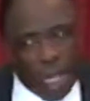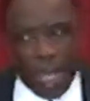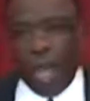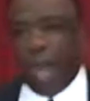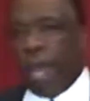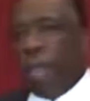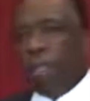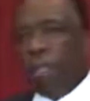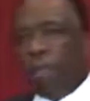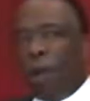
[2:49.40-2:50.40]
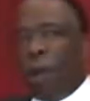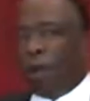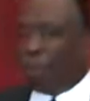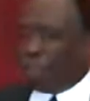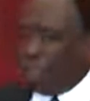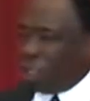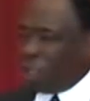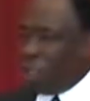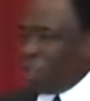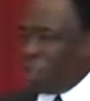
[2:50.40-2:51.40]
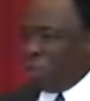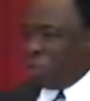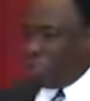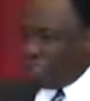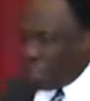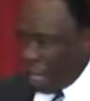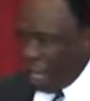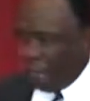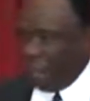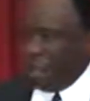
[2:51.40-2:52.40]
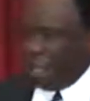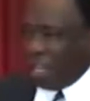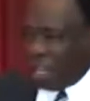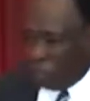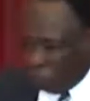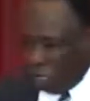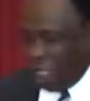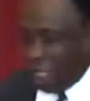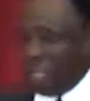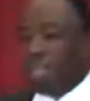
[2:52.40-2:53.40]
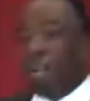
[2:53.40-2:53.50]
And because she's still using the same ingredients